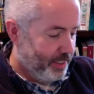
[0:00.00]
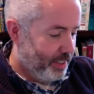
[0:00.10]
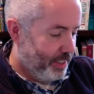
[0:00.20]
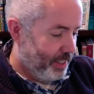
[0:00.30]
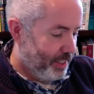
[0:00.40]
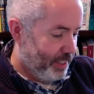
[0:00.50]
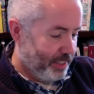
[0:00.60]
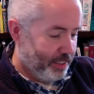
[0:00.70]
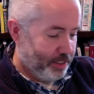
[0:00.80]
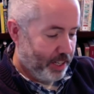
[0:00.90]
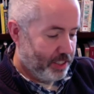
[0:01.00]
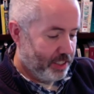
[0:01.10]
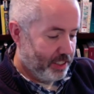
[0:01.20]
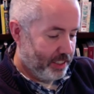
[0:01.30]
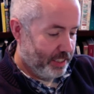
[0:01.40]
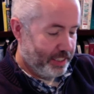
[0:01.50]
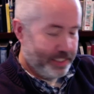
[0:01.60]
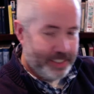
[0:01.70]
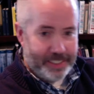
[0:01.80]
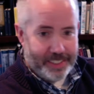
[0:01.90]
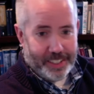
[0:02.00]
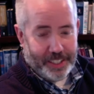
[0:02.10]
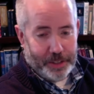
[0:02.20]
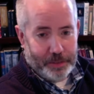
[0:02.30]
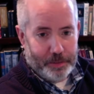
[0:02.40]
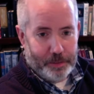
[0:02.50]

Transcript: uh, they're constantly uh,